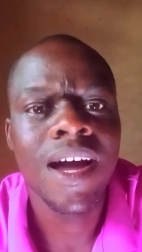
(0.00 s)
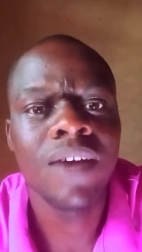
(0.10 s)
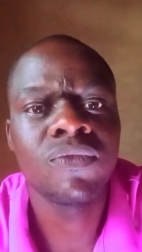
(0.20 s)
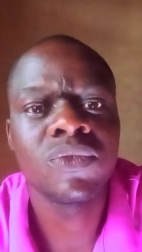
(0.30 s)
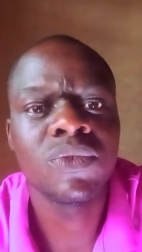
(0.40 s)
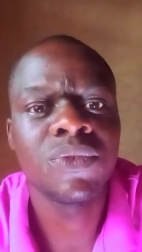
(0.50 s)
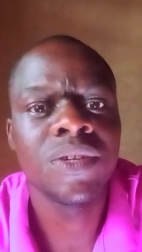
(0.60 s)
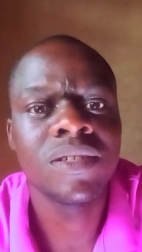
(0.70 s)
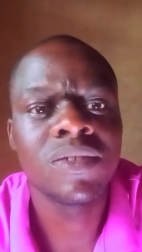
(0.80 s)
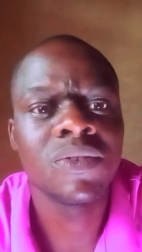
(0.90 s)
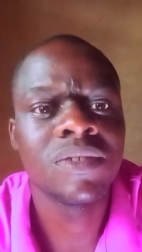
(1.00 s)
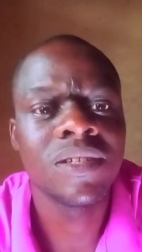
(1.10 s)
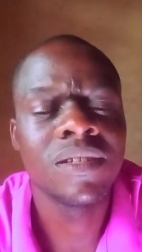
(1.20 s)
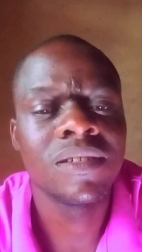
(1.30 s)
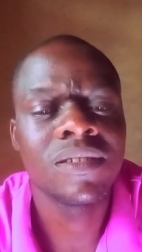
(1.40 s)
have to create
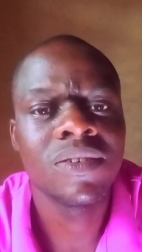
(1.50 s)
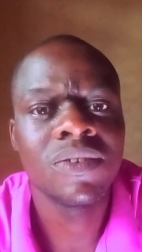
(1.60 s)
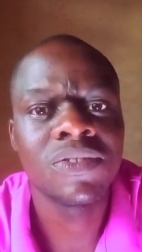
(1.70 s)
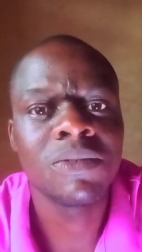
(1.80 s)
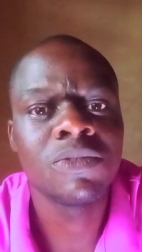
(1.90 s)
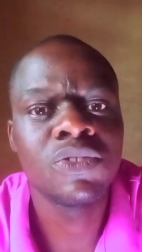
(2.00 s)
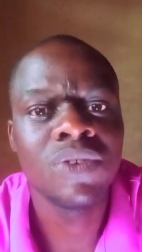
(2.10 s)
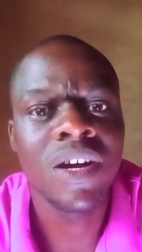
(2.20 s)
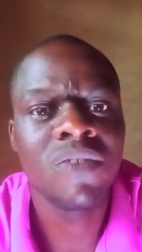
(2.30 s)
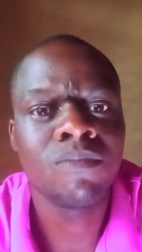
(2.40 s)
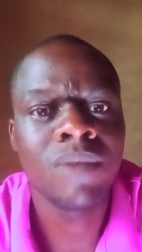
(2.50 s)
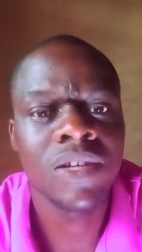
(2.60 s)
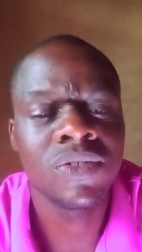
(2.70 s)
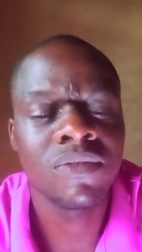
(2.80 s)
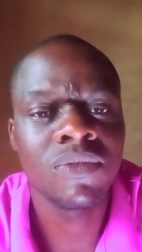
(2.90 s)
content on something you have
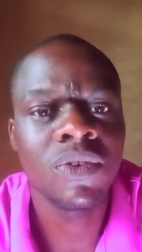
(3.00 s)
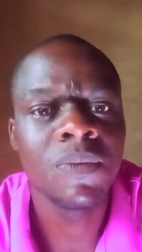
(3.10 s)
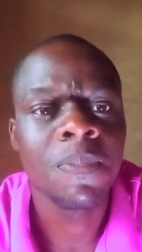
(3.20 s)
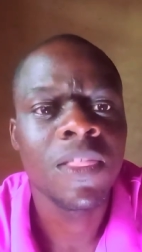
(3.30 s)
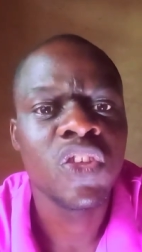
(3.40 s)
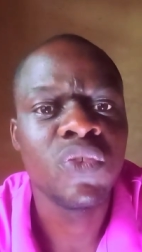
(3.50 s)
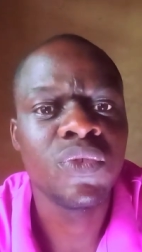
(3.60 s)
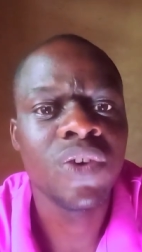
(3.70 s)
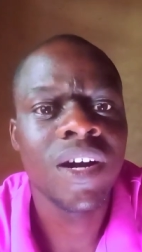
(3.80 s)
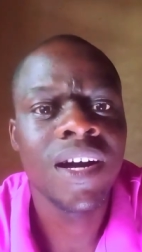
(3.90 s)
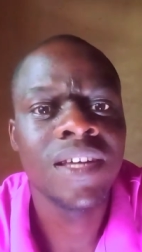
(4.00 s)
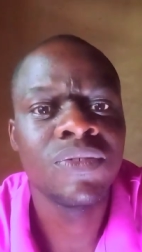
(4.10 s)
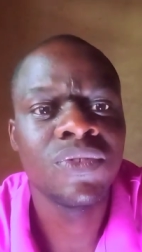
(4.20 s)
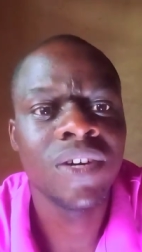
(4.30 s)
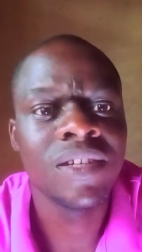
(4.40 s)
passion for if you are
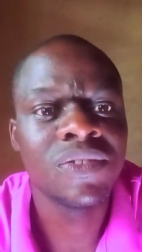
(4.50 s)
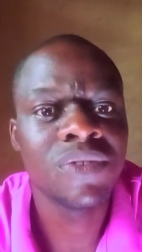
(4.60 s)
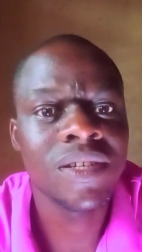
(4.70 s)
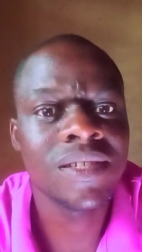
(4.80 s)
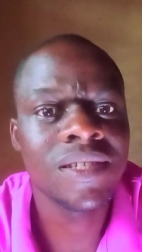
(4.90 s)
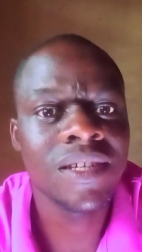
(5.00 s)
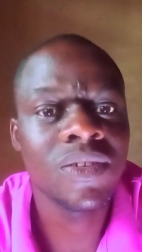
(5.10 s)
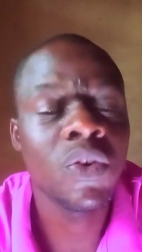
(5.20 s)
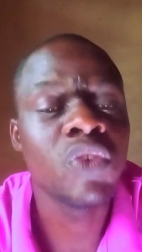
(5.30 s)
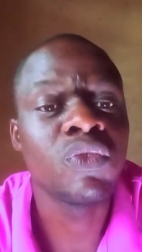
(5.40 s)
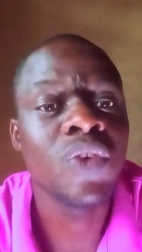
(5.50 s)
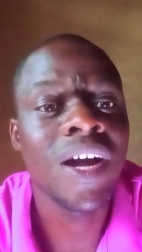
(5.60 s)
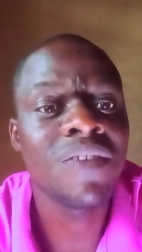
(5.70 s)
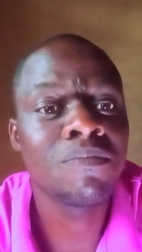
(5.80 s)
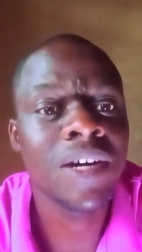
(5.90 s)
if you are interested or if you
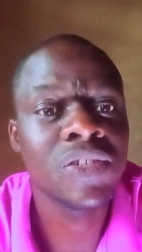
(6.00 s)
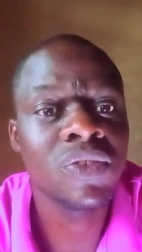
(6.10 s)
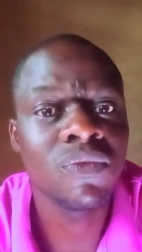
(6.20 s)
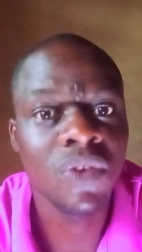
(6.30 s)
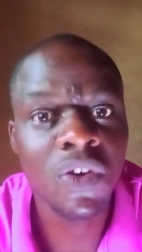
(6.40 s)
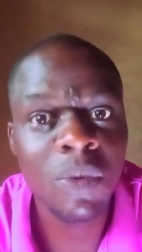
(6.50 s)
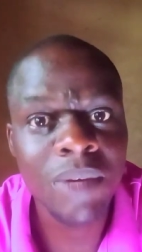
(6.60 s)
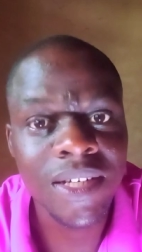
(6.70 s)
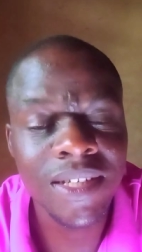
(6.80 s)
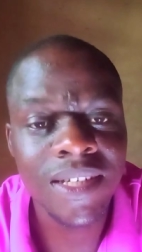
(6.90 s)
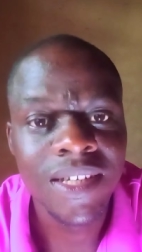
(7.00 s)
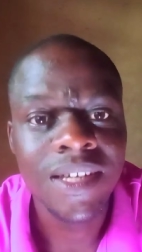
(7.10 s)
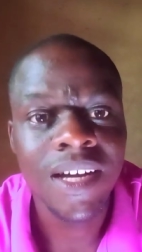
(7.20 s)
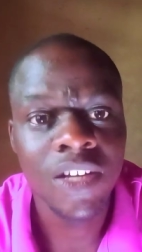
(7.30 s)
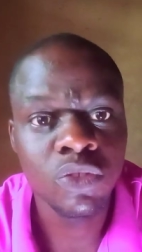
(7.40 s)
have passion for comedy
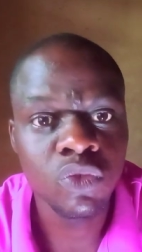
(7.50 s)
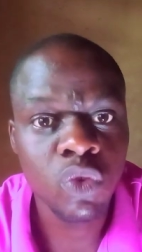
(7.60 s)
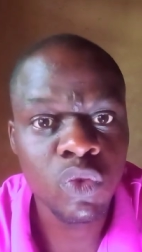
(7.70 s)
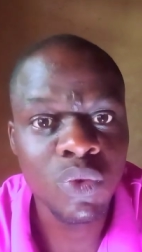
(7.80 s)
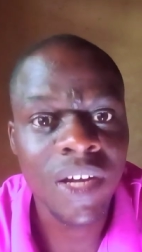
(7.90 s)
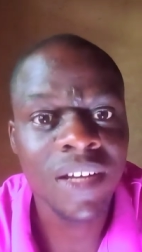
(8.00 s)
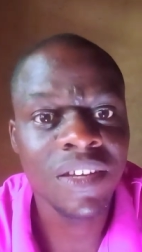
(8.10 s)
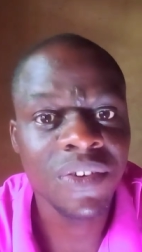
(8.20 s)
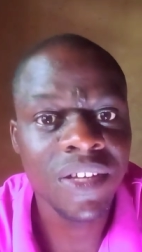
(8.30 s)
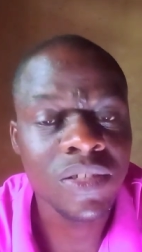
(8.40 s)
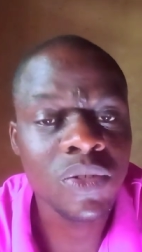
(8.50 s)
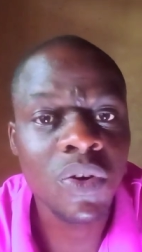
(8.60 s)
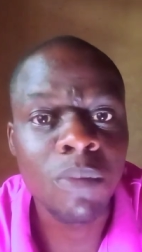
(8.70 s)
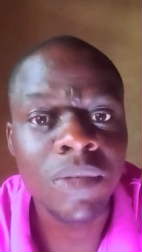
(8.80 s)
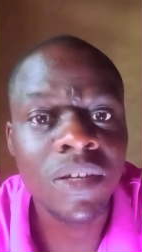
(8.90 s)
and you know you can create
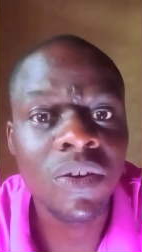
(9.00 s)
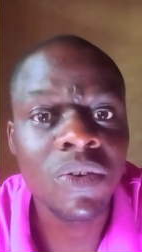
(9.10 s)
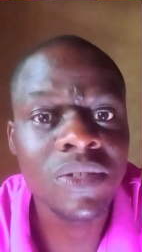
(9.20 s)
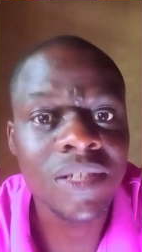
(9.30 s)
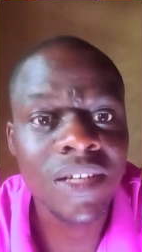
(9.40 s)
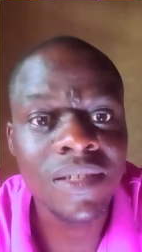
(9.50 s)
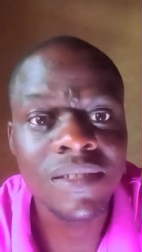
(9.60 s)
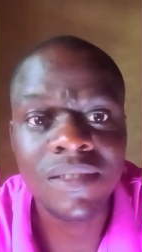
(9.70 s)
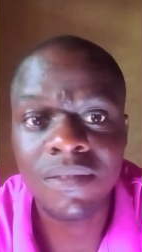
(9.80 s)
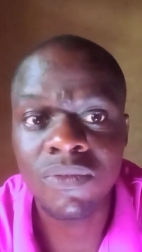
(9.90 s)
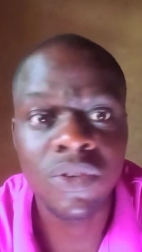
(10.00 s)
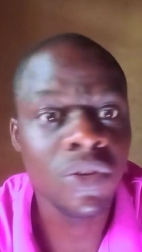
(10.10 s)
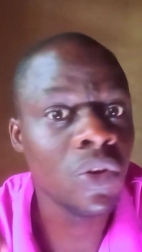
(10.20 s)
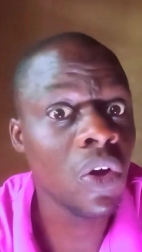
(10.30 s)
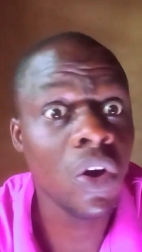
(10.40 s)
comic content for a
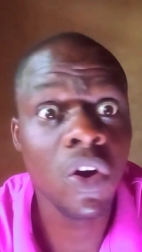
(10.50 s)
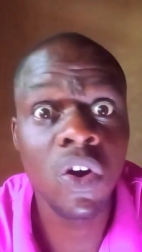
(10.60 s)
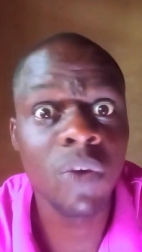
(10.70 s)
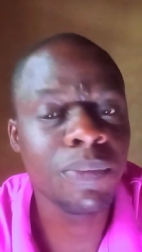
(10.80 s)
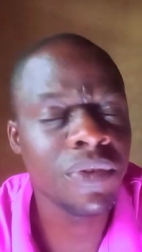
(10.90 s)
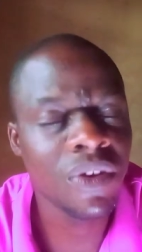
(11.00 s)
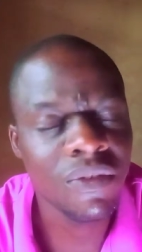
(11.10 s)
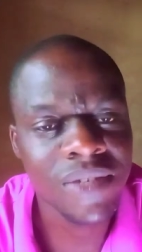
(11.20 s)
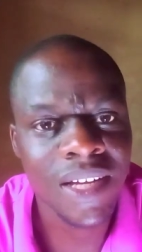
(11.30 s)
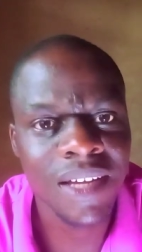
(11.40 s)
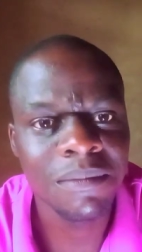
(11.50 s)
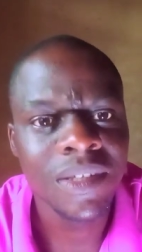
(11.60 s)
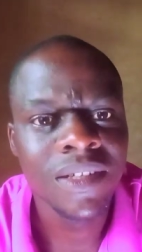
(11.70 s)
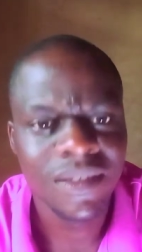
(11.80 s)
long period of time